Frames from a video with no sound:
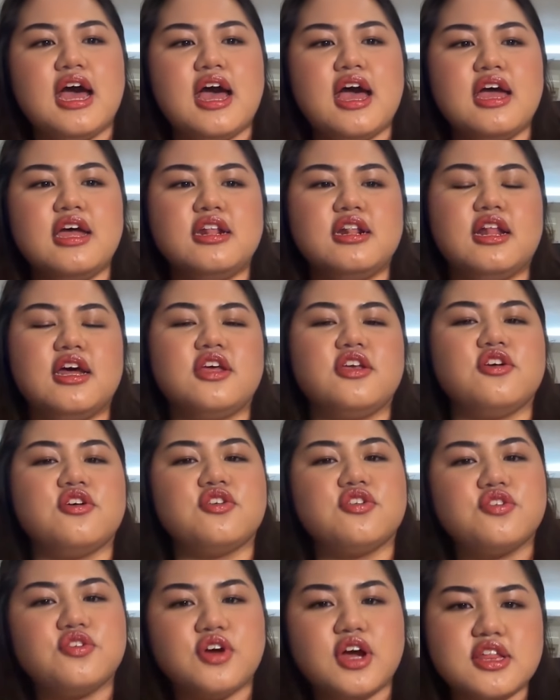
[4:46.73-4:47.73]
and like your
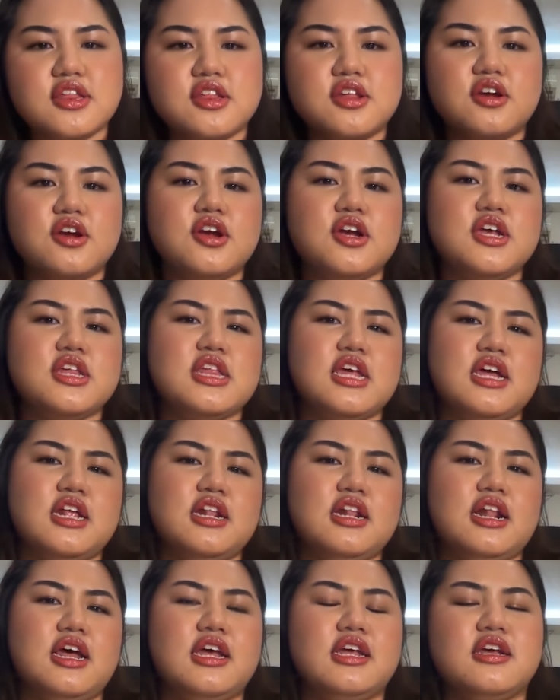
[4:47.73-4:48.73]
stressors
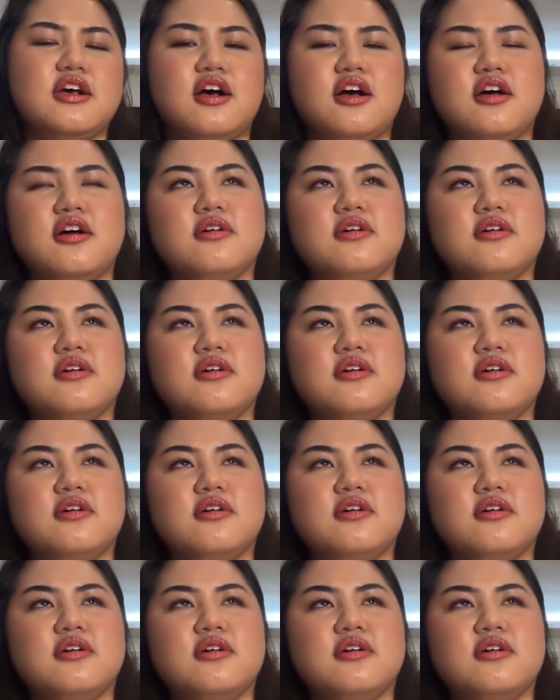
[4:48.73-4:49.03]
and like